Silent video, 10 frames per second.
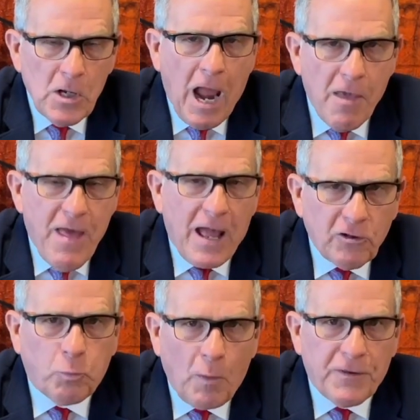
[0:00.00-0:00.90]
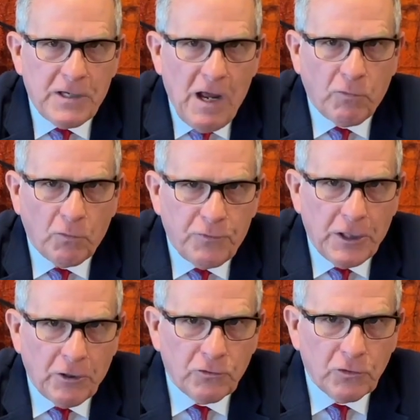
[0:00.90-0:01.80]
And that is what the devil
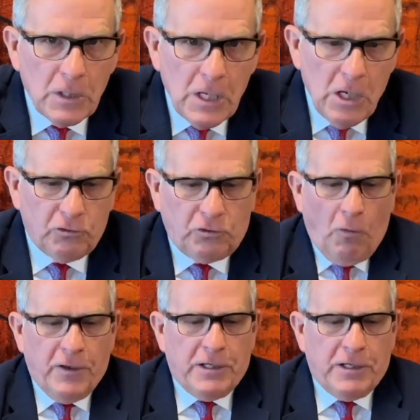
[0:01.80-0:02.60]
fears. So the